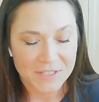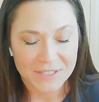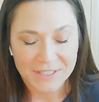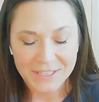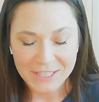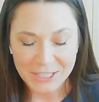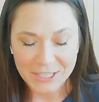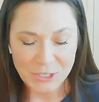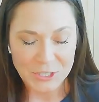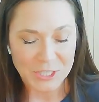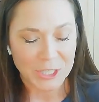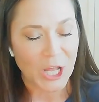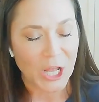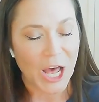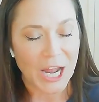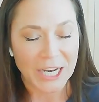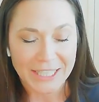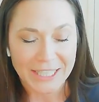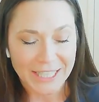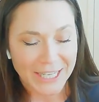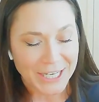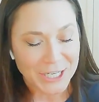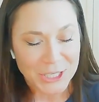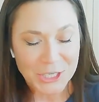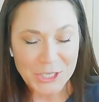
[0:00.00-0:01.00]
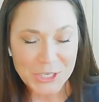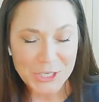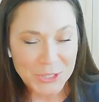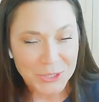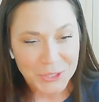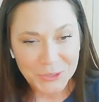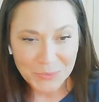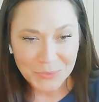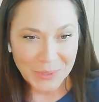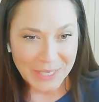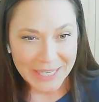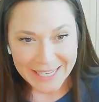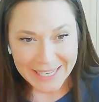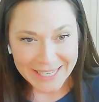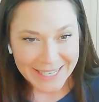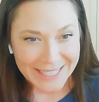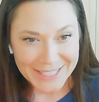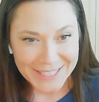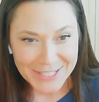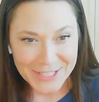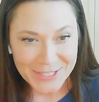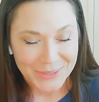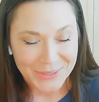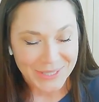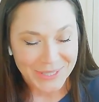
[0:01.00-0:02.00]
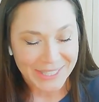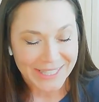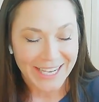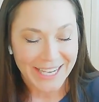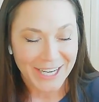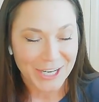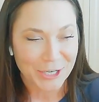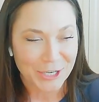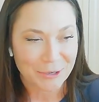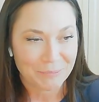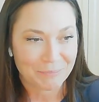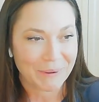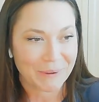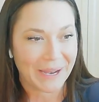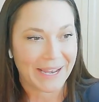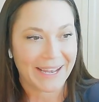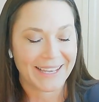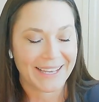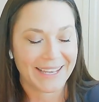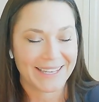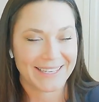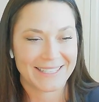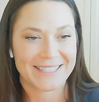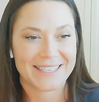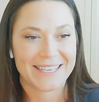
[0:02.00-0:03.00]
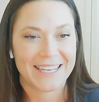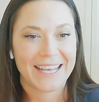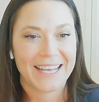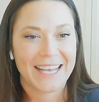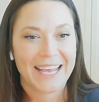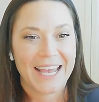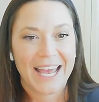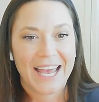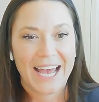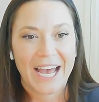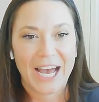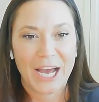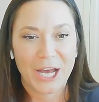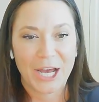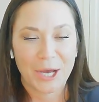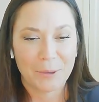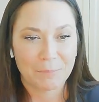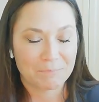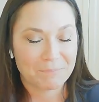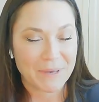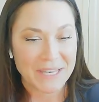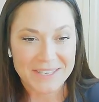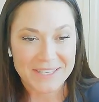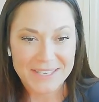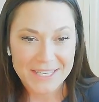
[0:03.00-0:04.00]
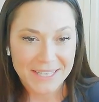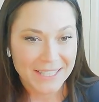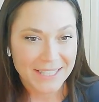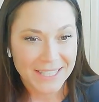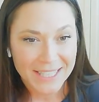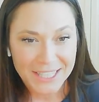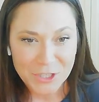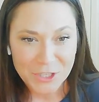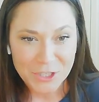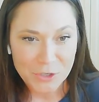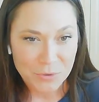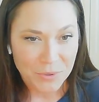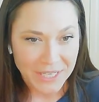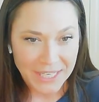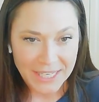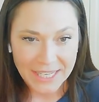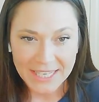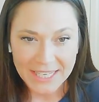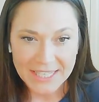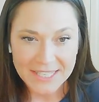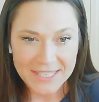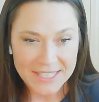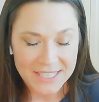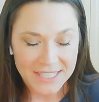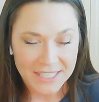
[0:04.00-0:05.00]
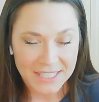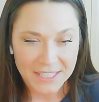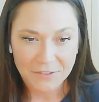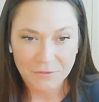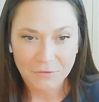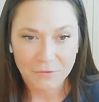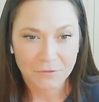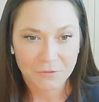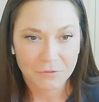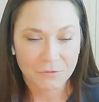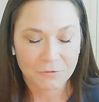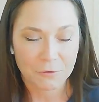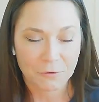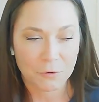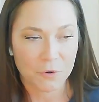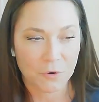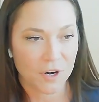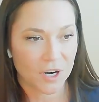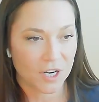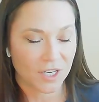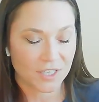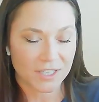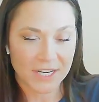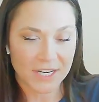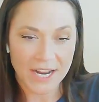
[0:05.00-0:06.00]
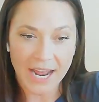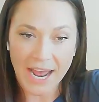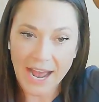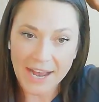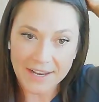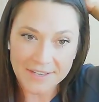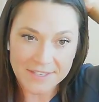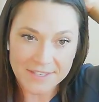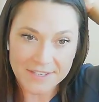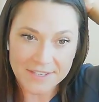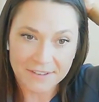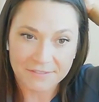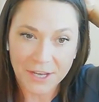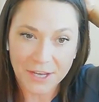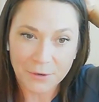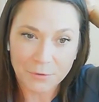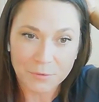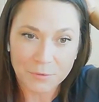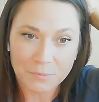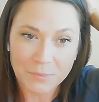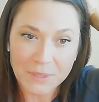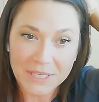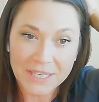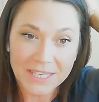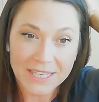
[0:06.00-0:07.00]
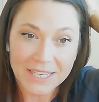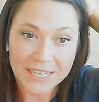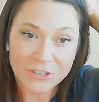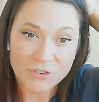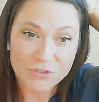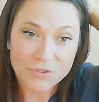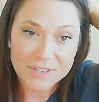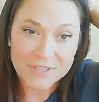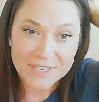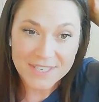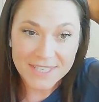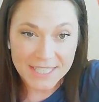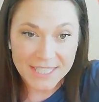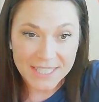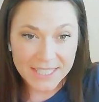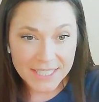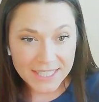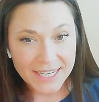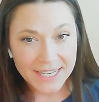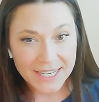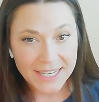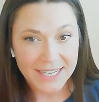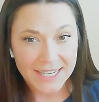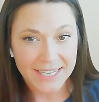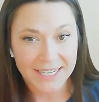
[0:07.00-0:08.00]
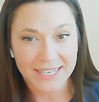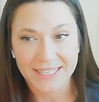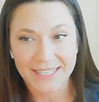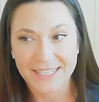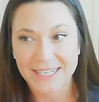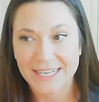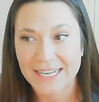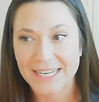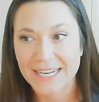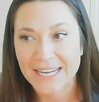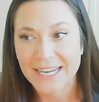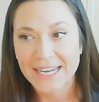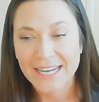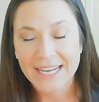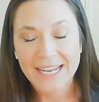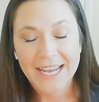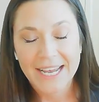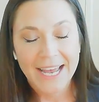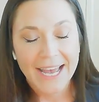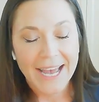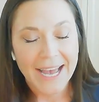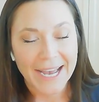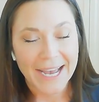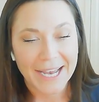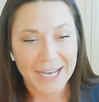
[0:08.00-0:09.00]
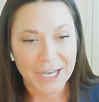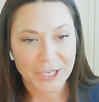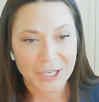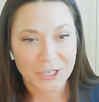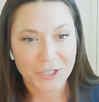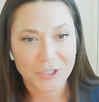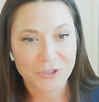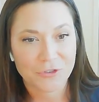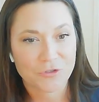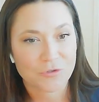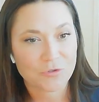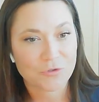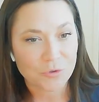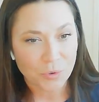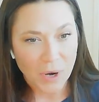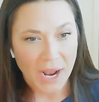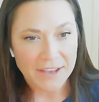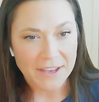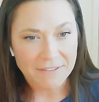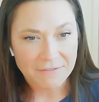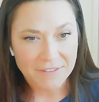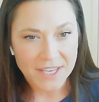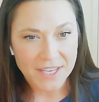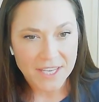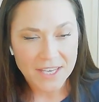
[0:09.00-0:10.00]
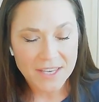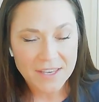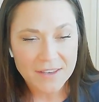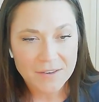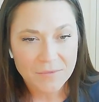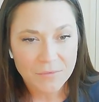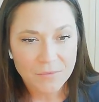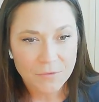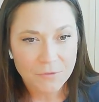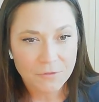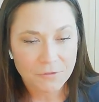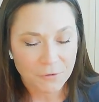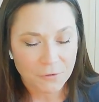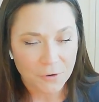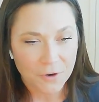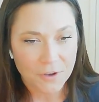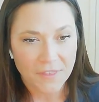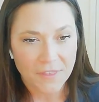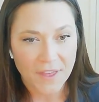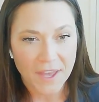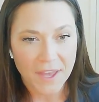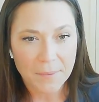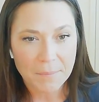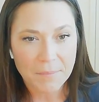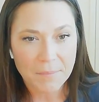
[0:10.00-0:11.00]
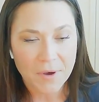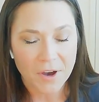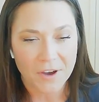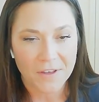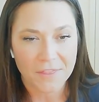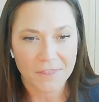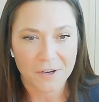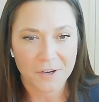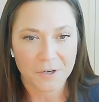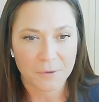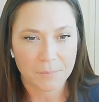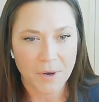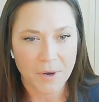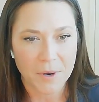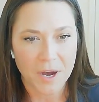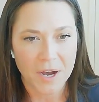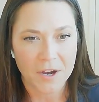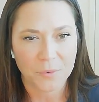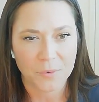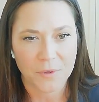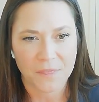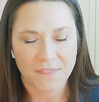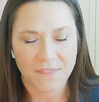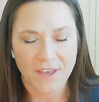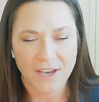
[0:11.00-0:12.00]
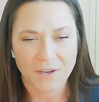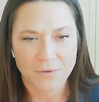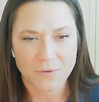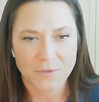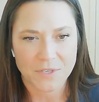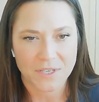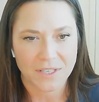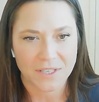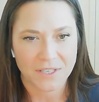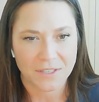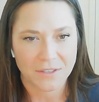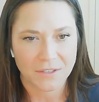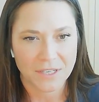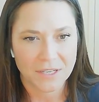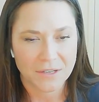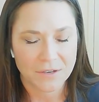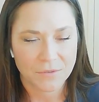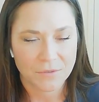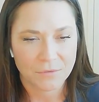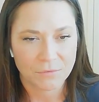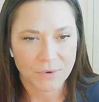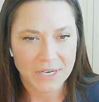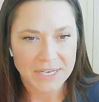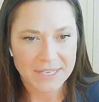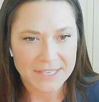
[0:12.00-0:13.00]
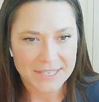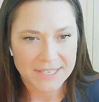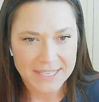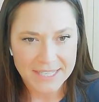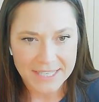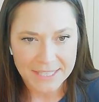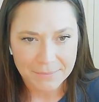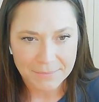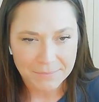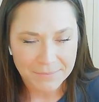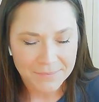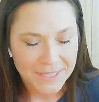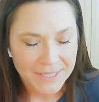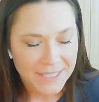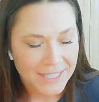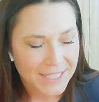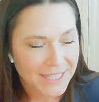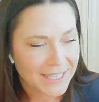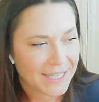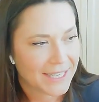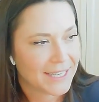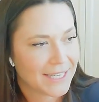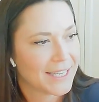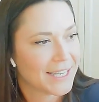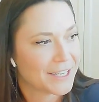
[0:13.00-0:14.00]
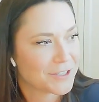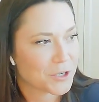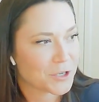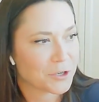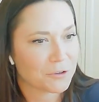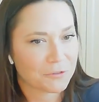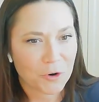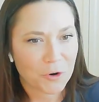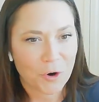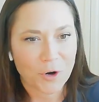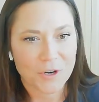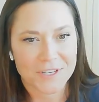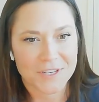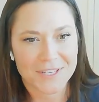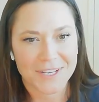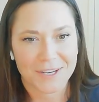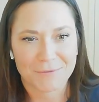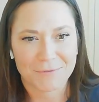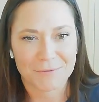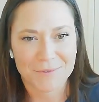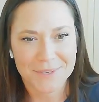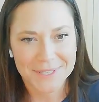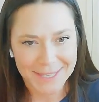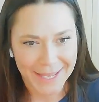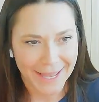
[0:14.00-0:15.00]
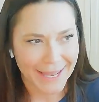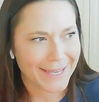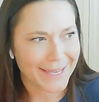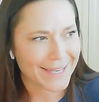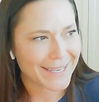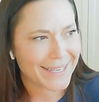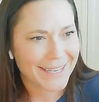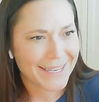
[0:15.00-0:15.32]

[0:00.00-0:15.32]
there's a lot of layers to it. We can get into it later, but basically in 2019, Ford asked if I would be interested in driving for them on their Baja 1000 race team. So of course I was like,